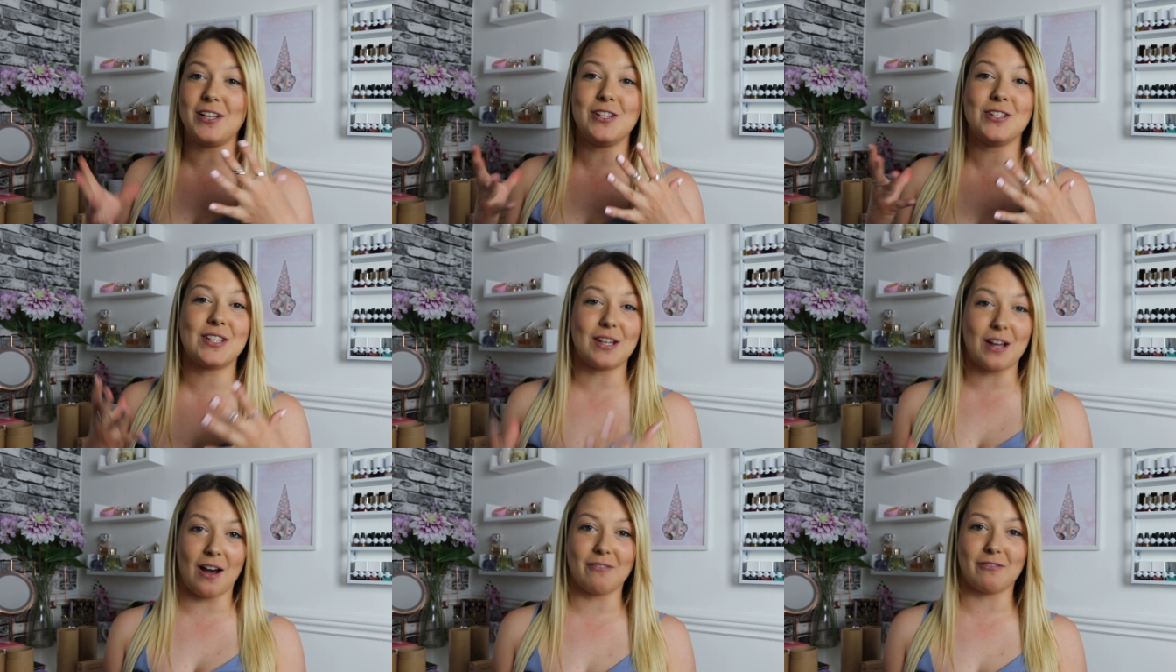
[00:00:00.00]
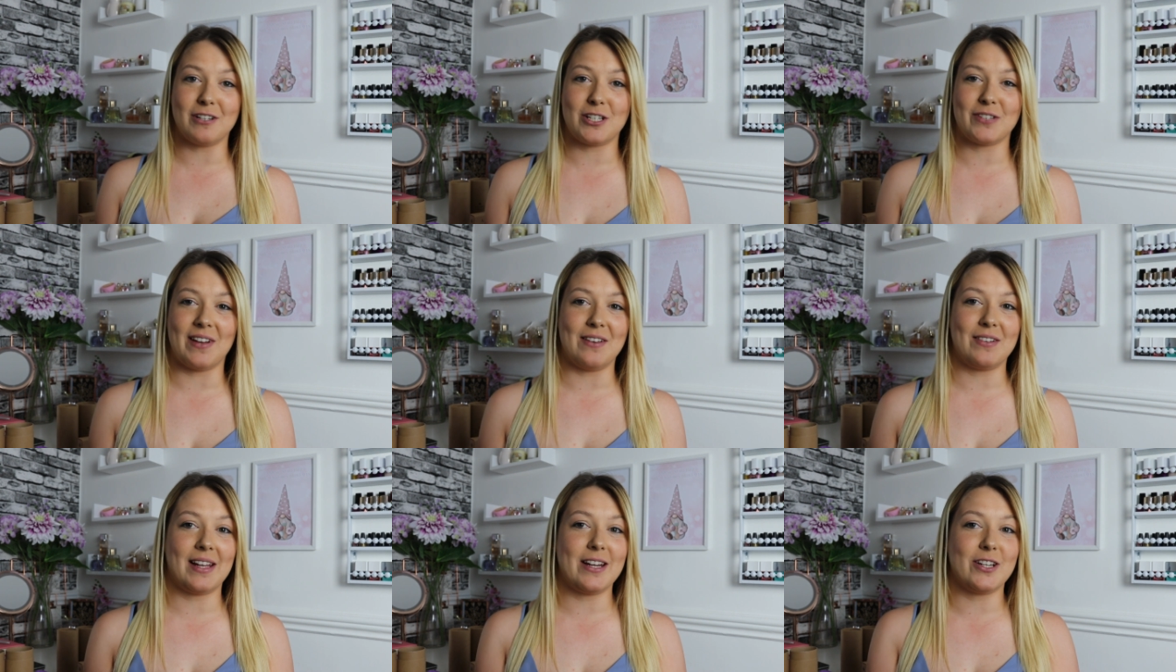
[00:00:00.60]
I use the Coverage
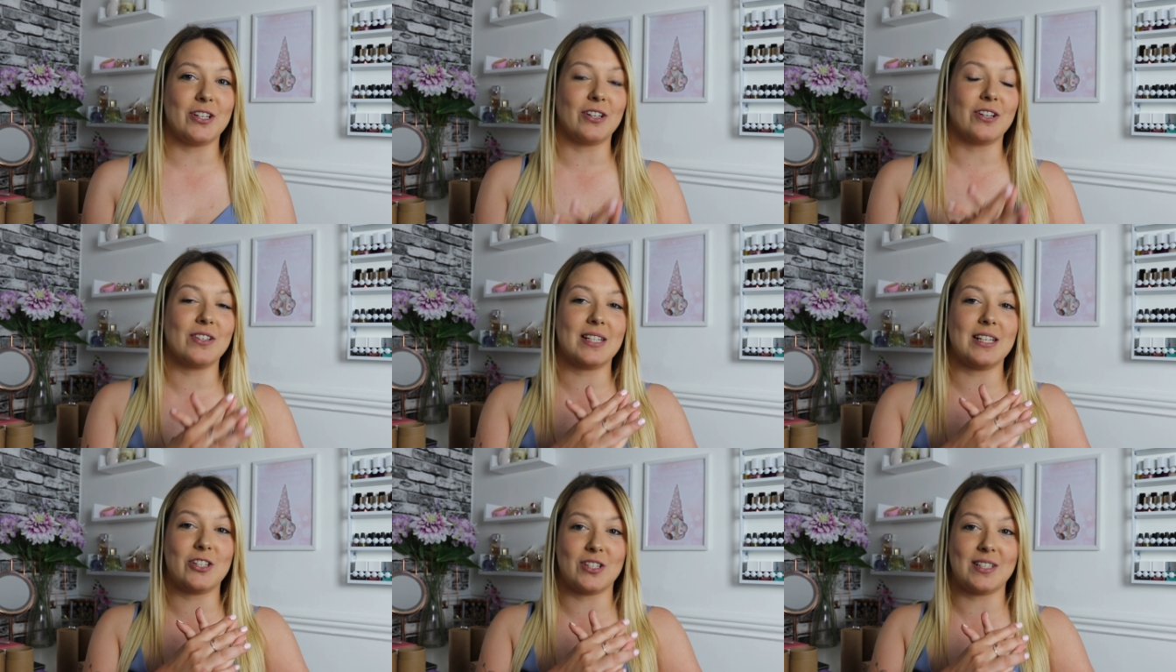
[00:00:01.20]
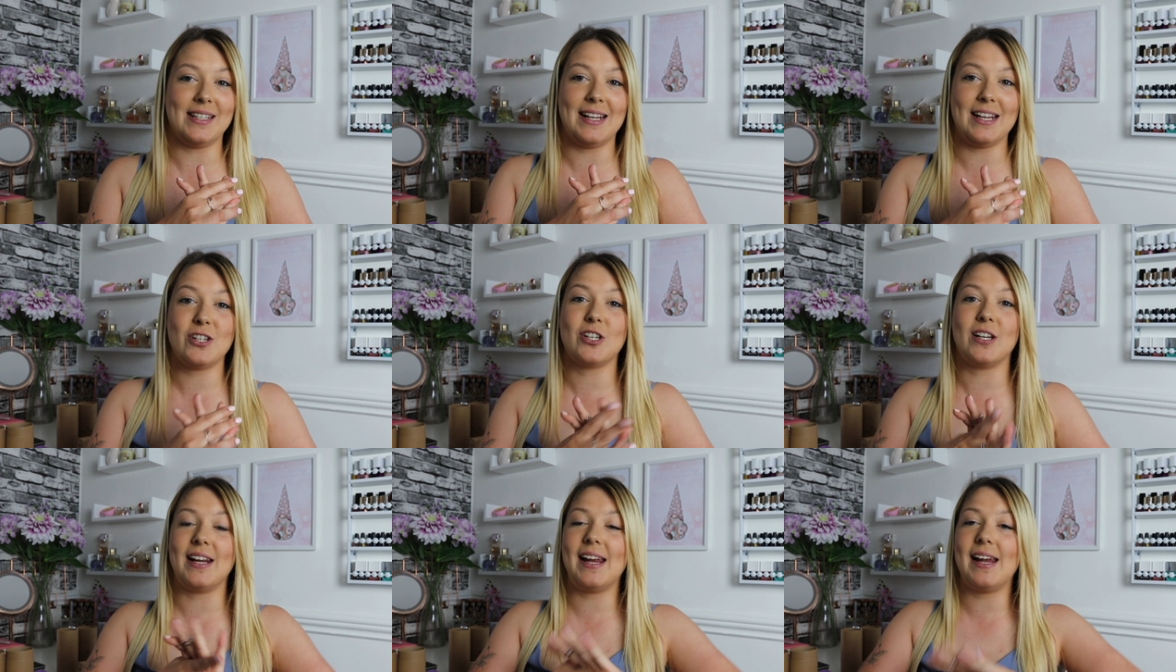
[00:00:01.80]
Foundation because it just
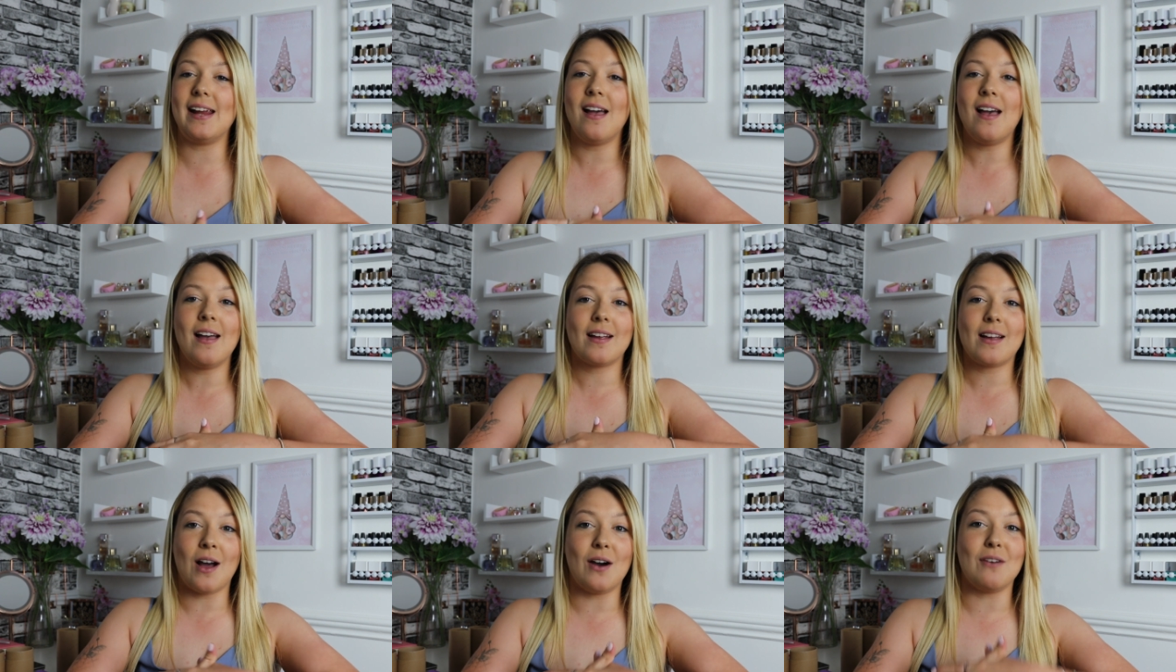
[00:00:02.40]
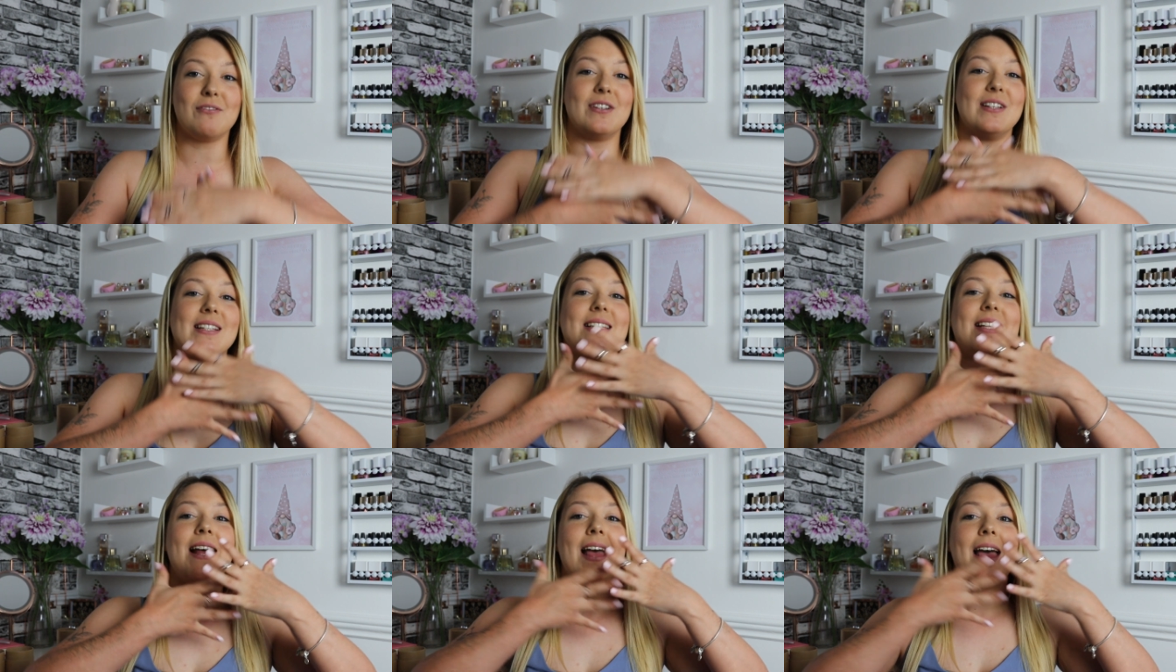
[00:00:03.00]
literally
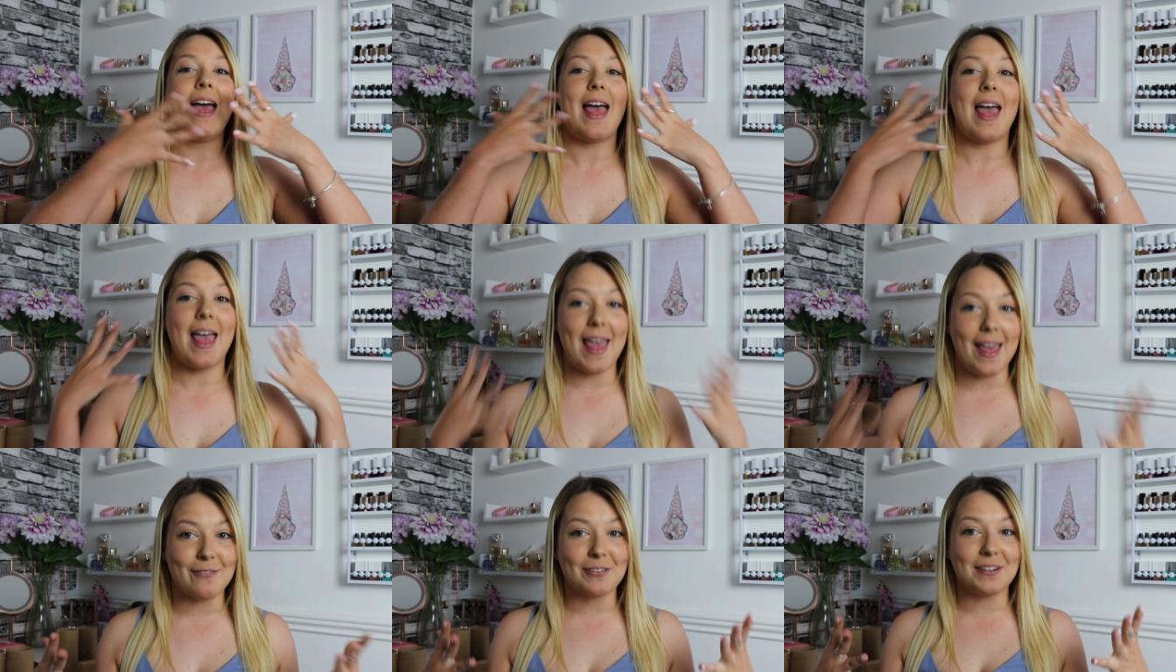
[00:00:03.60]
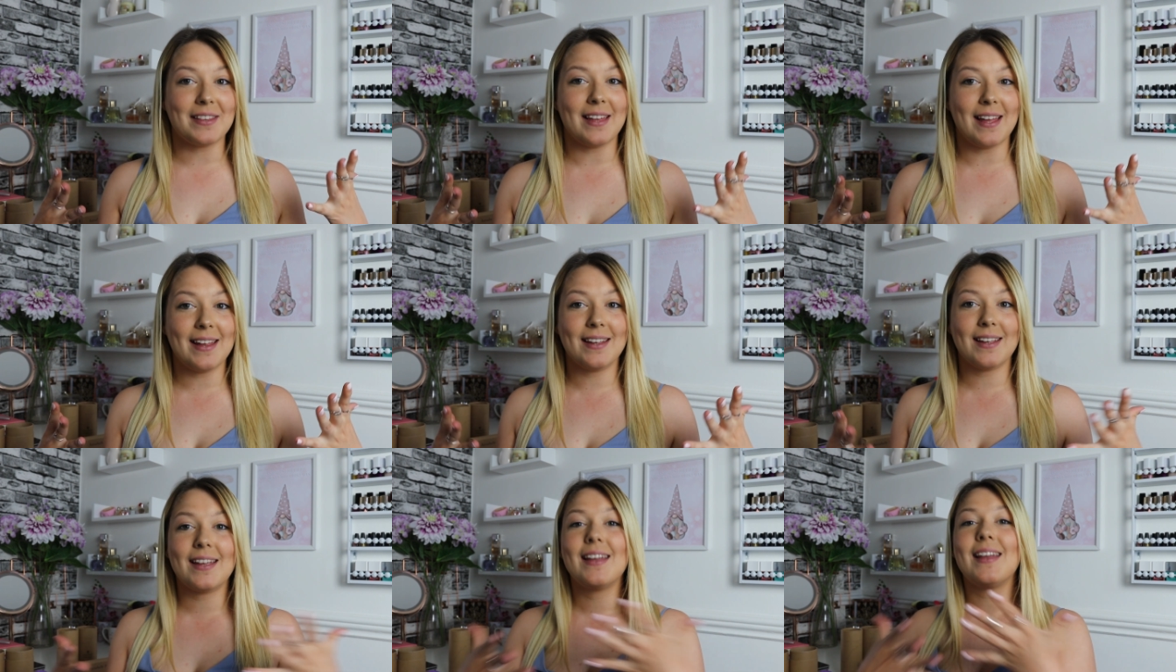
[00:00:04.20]
covers
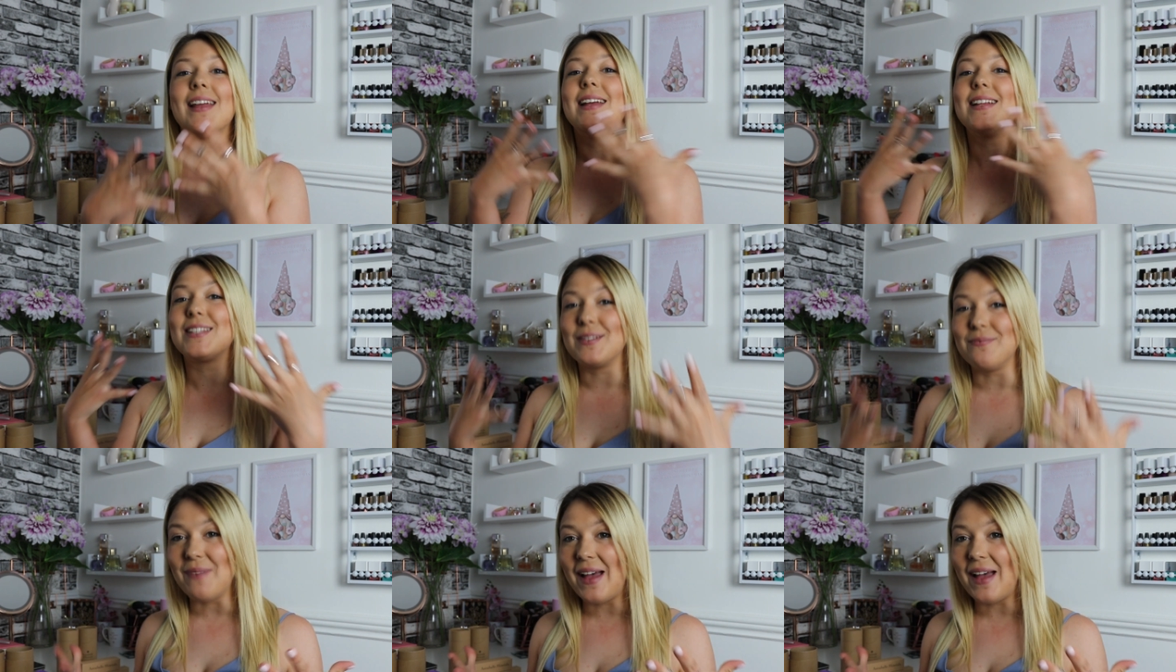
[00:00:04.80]
everything. It's